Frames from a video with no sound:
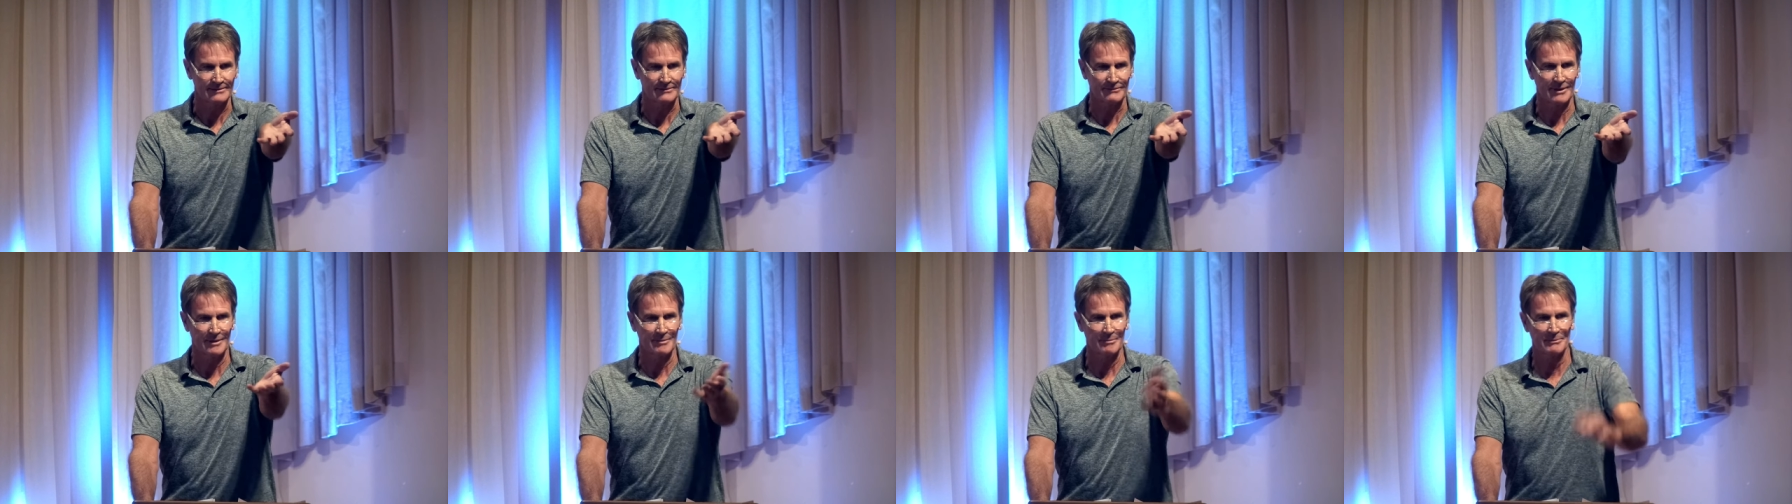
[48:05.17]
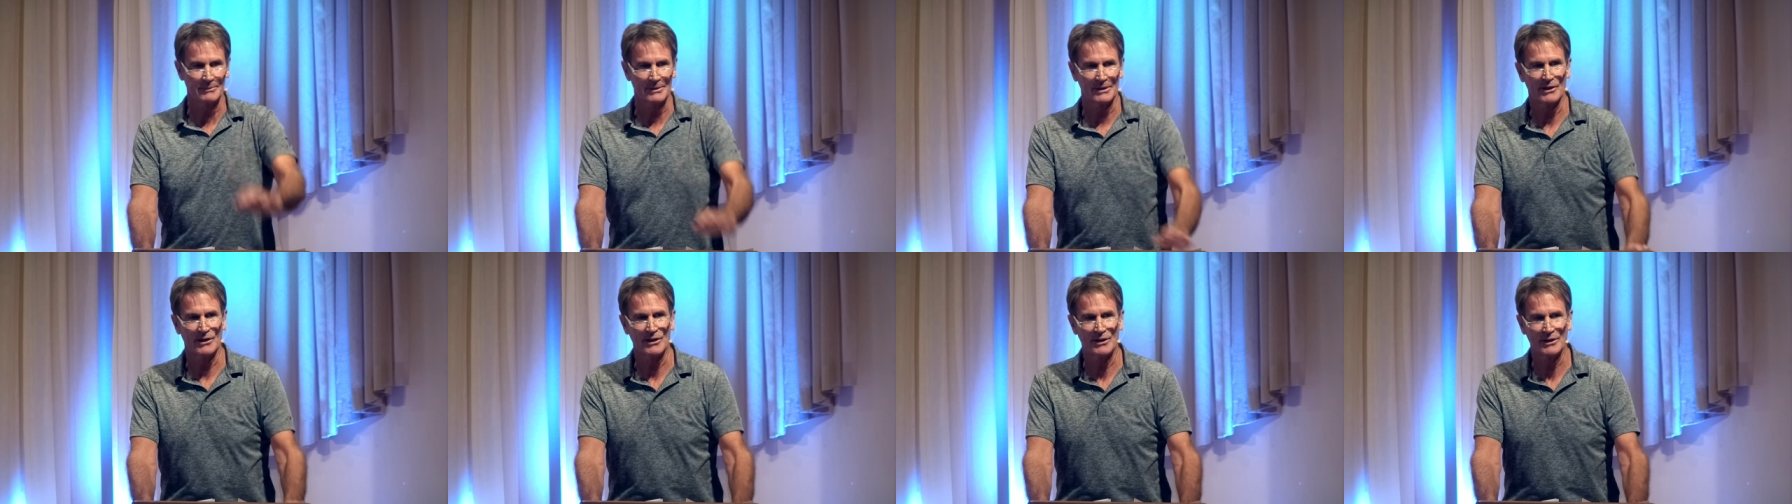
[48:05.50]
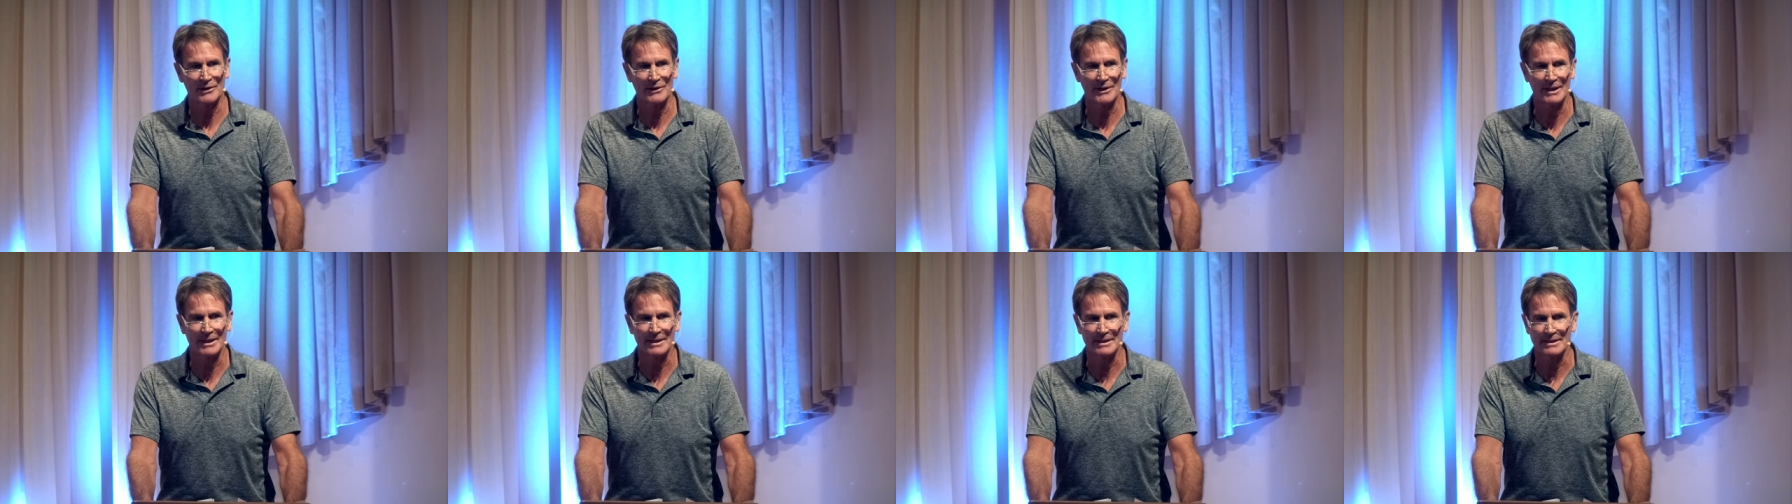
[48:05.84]
it's from
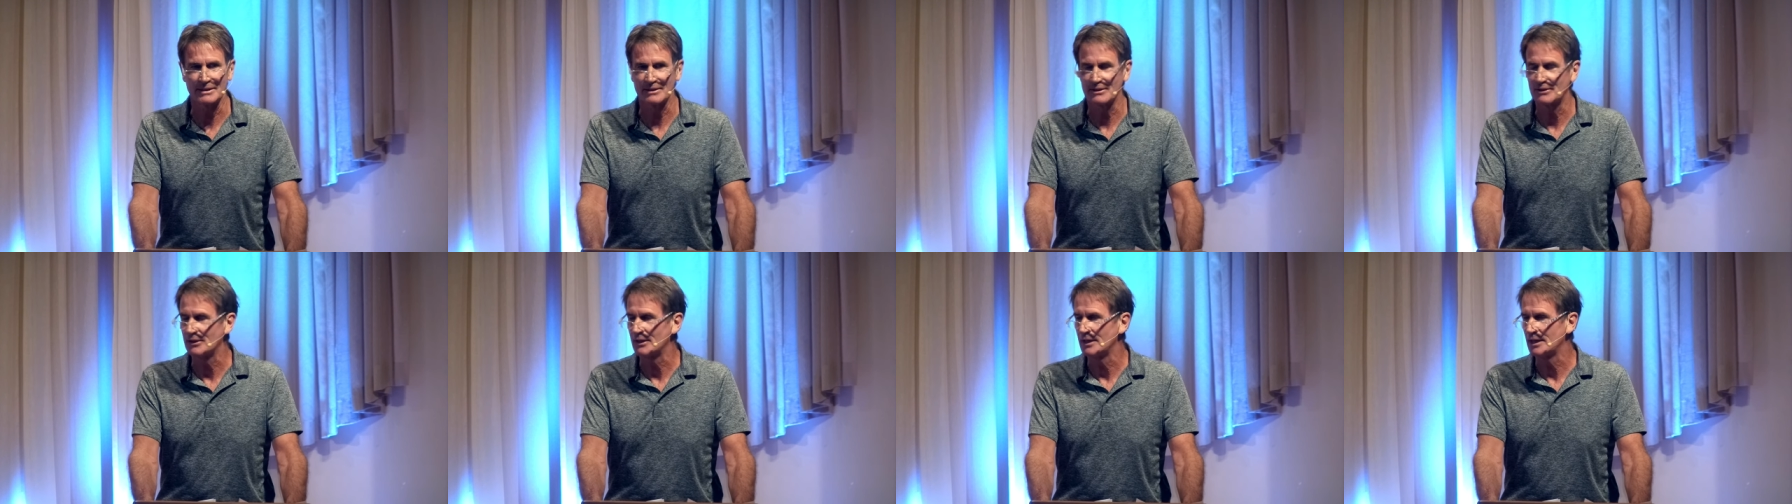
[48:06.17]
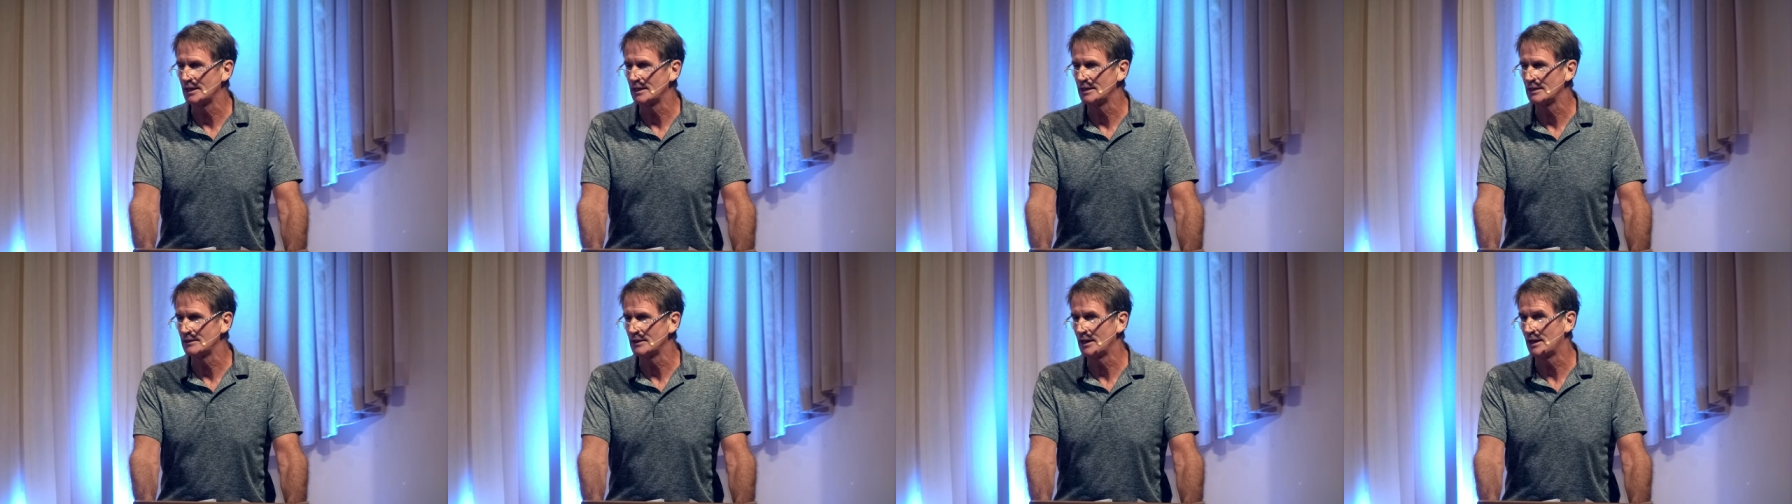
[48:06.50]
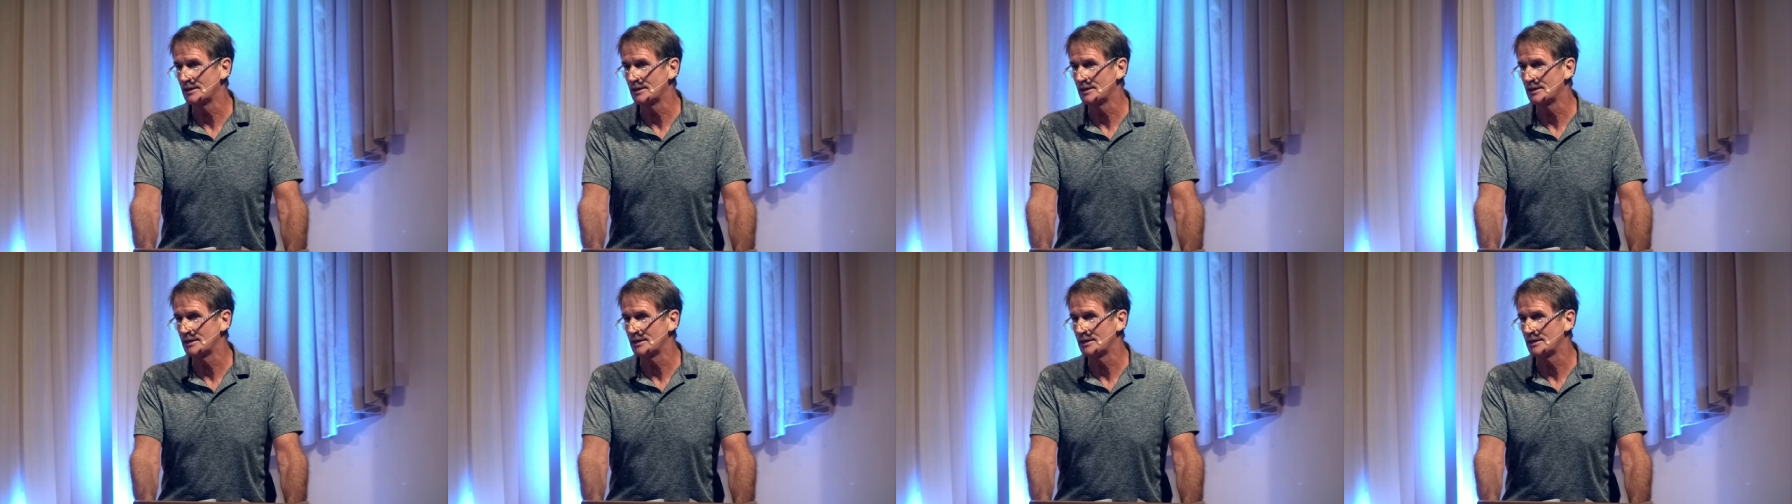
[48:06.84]
congregants who are here,